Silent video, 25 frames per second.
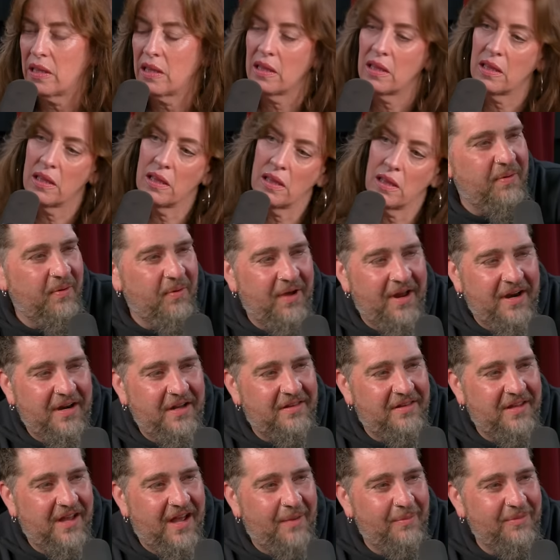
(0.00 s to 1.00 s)
Yeah, but
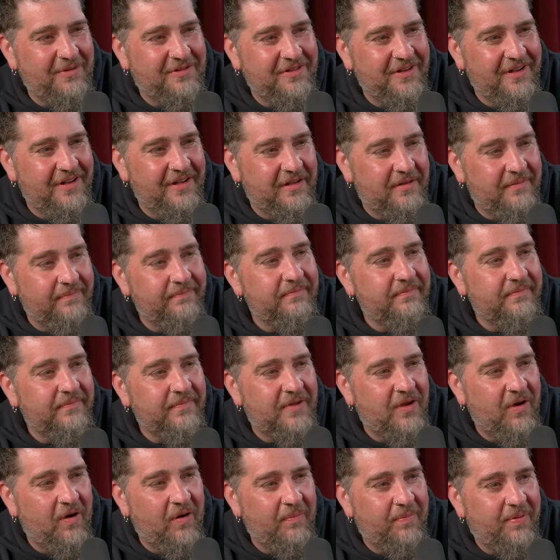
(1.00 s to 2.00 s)
anytime it's like
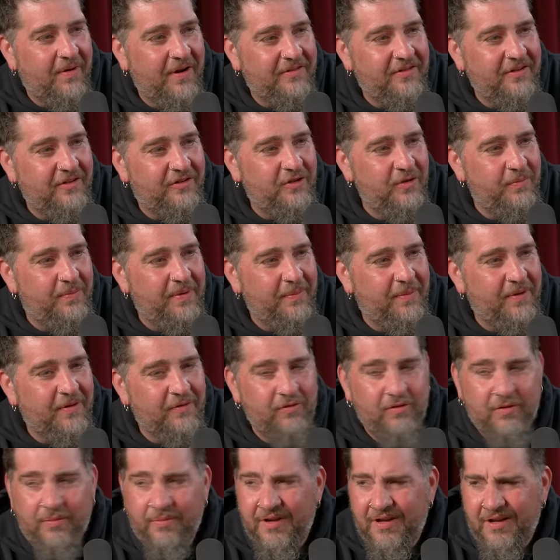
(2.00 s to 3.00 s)
go and press these two people in
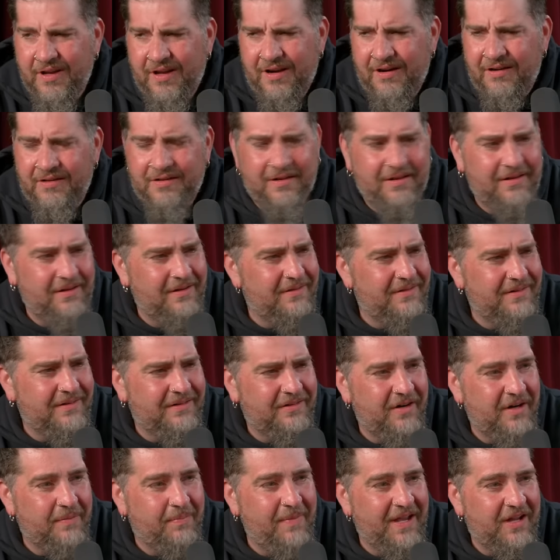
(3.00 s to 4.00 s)
a room, I'm like I don't know.
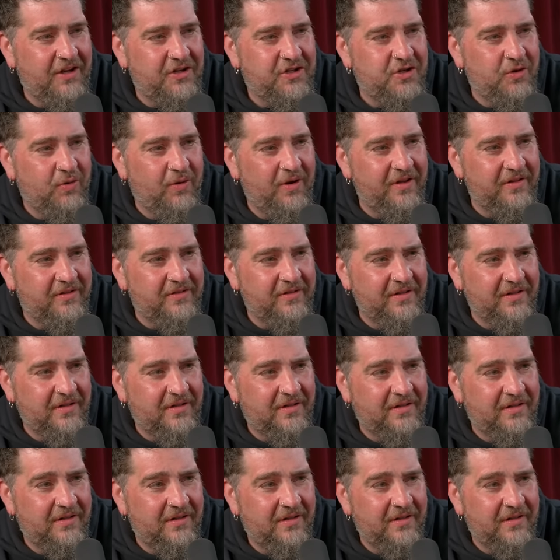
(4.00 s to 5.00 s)
It's like make a choice. Like,
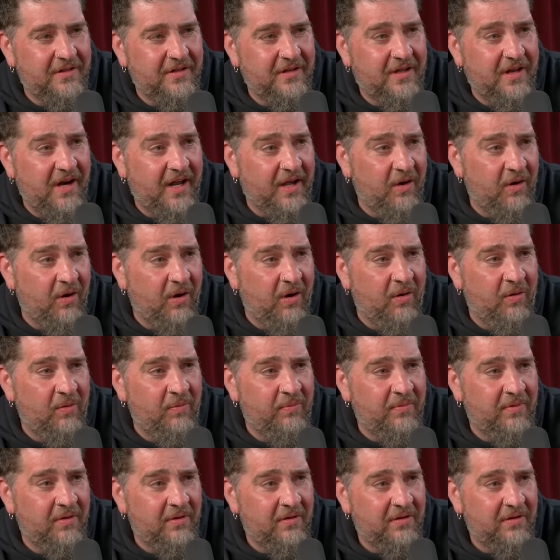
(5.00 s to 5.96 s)
can I go home?